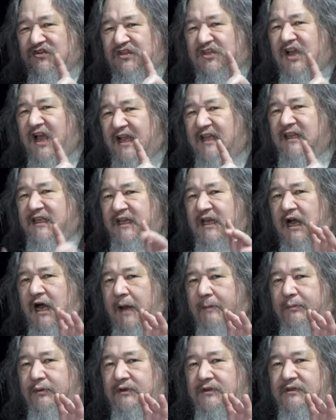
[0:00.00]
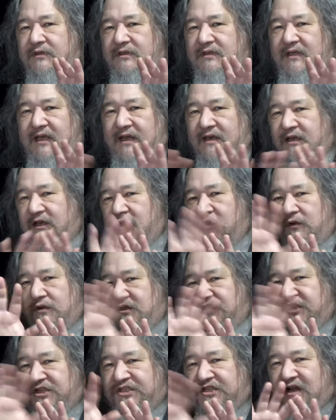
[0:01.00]
tightly coupled that you know
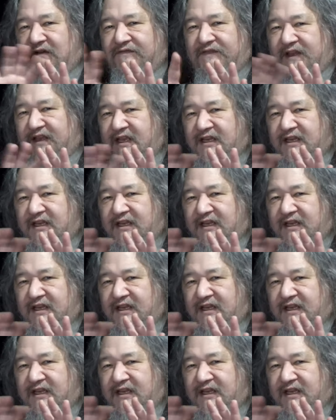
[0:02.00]
there's stuff that